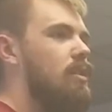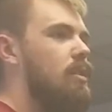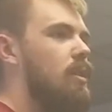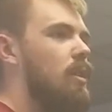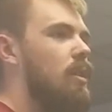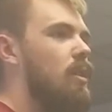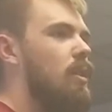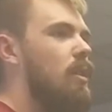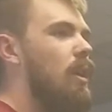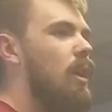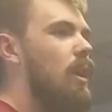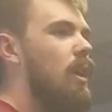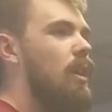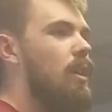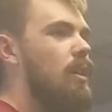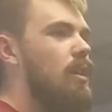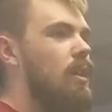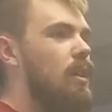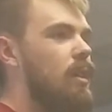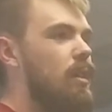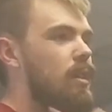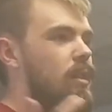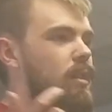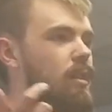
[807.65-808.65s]
So
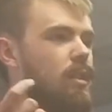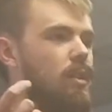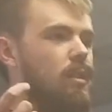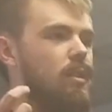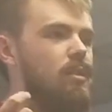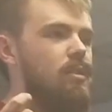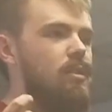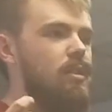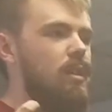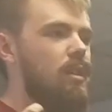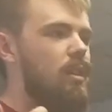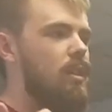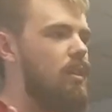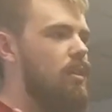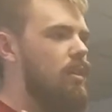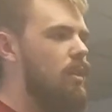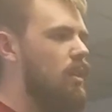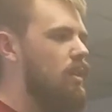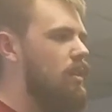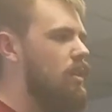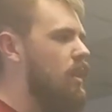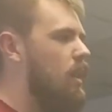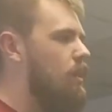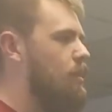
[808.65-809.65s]
the, there's a
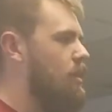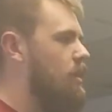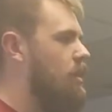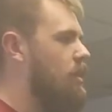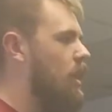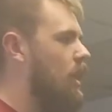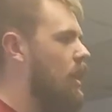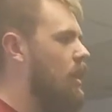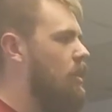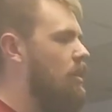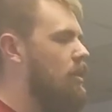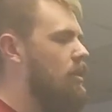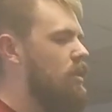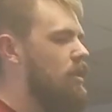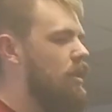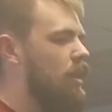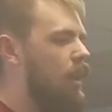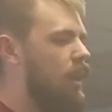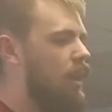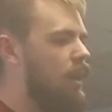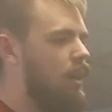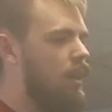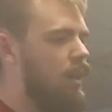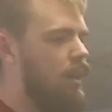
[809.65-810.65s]
there's a couple standards
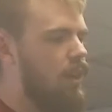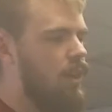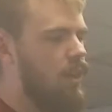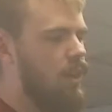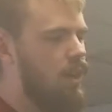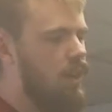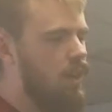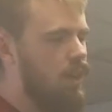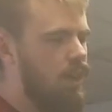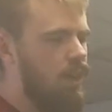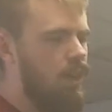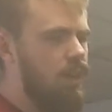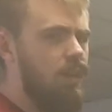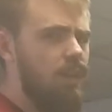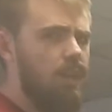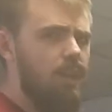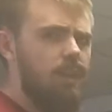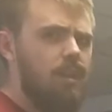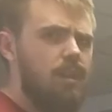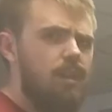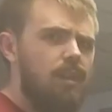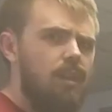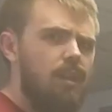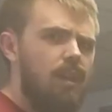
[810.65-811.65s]
that uh,
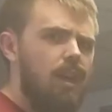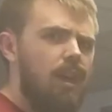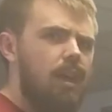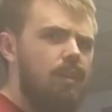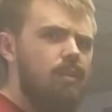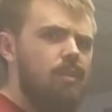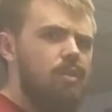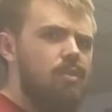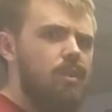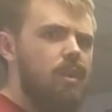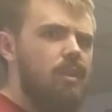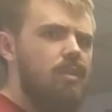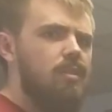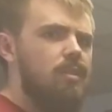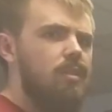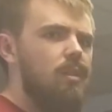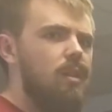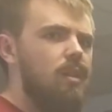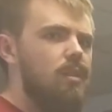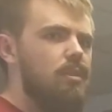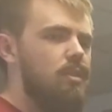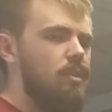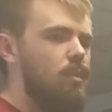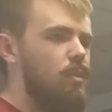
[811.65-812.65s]
like I have a Trezor
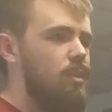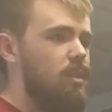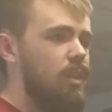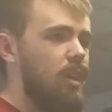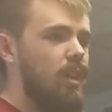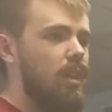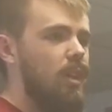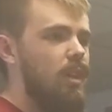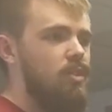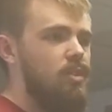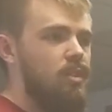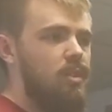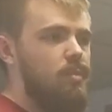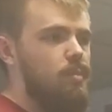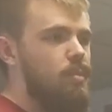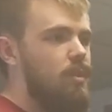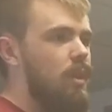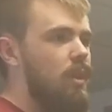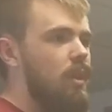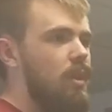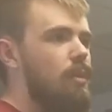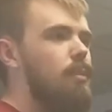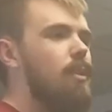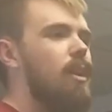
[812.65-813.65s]
also, which I can actually just
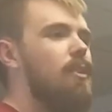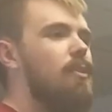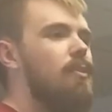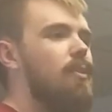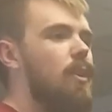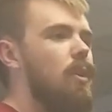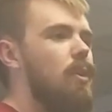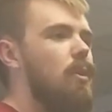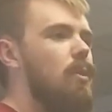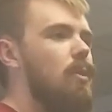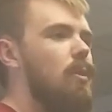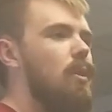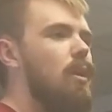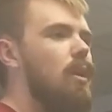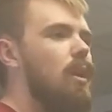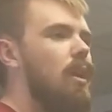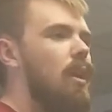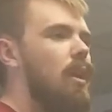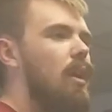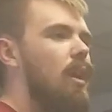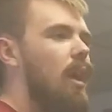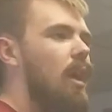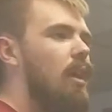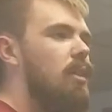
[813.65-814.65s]
plug into my phone,
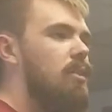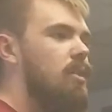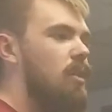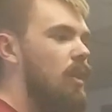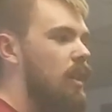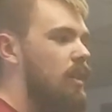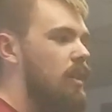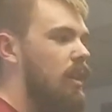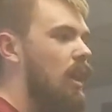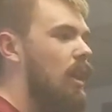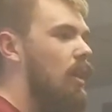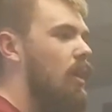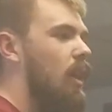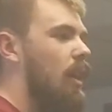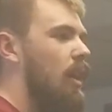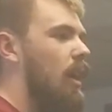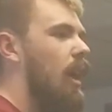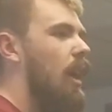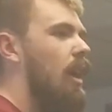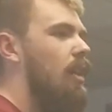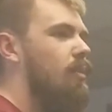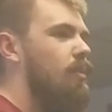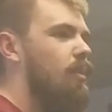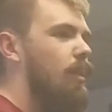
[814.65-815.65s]
and so that's how I
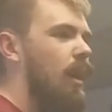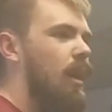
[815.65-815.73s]
have